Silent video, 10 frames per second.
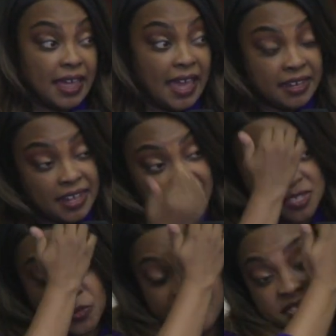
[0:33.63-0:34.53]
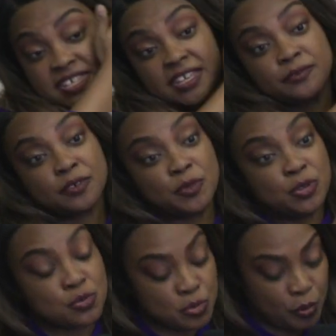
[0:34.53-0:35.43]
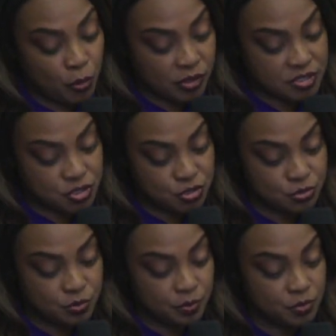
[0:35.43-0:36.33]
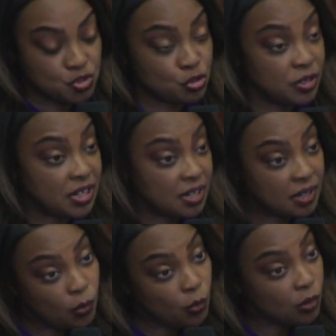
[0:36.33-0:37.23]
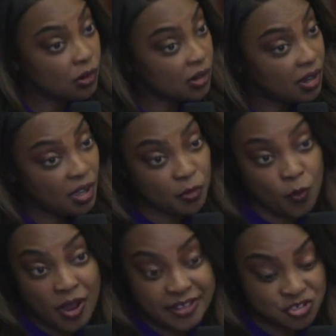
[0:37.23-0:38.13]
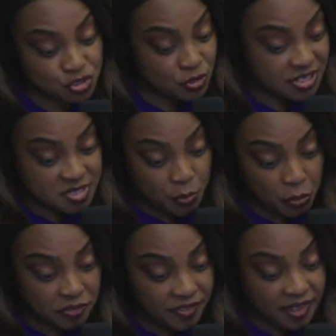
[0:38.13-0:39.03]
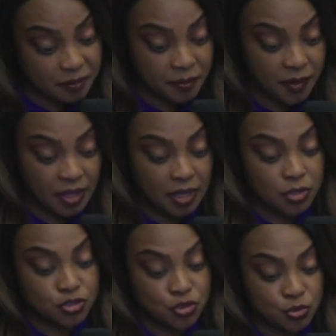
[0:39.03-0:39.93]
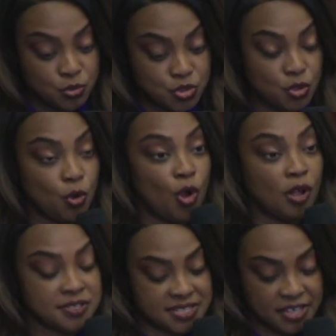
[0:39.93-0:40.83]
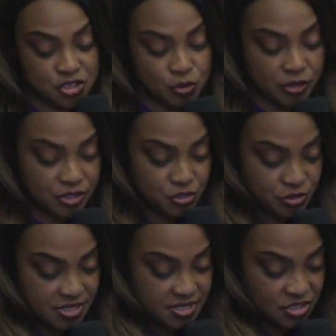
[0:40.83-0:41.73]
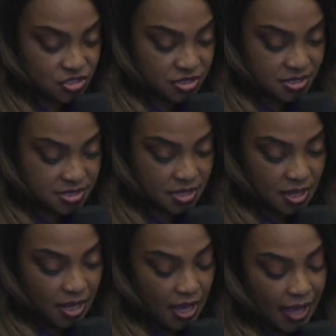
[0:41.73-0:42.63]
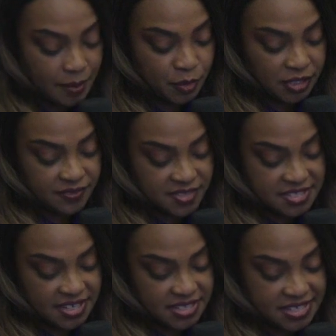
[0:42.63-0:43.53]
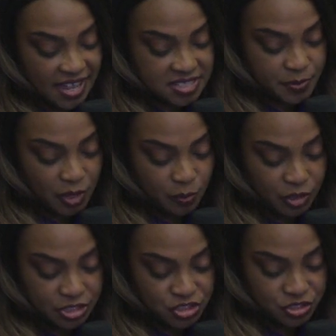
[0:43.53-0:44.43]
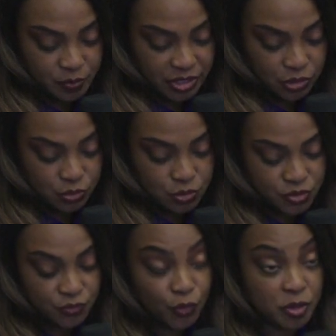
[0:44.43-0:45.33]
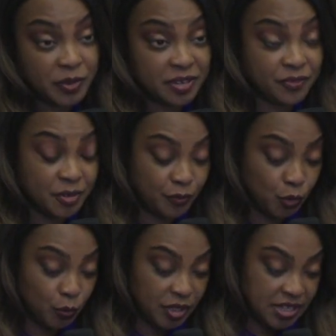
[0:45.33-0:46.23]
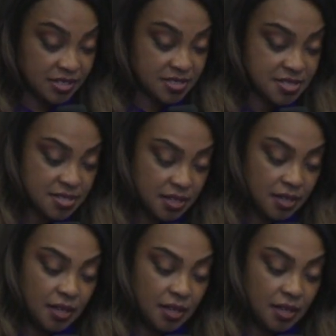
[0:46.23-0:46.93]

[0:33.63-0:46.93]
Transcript: And as we've seen from the news reports, to trick or otherwise transport them to so-called sanctuary jurisdictions. I believe the state taxpayer money should be used for the benefit of Floridians,